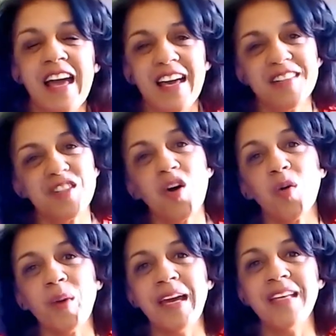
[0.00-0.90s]
As
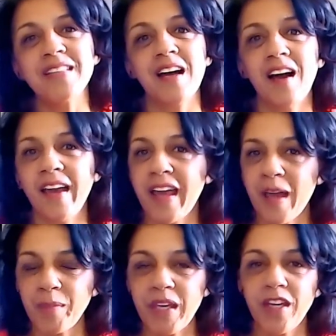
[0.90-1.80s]
always, I
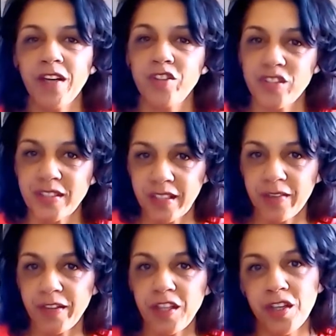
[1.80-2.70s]
am here
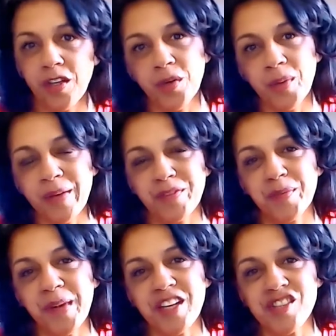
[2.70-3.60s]
just giving you
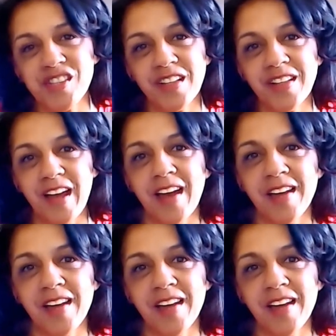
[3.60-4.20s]
information